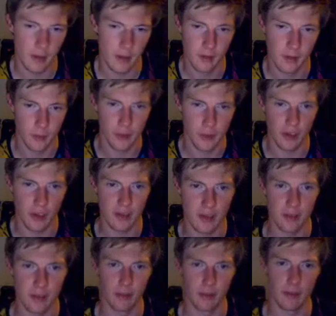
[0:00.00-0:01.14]
WWE,
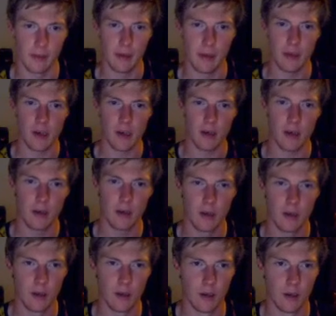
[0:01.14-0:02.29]
especially considering they're
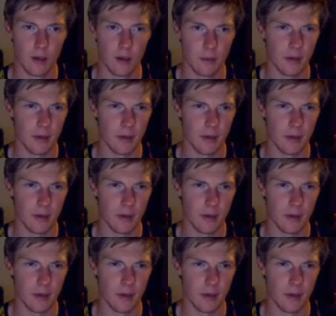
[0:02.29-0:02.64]
PG.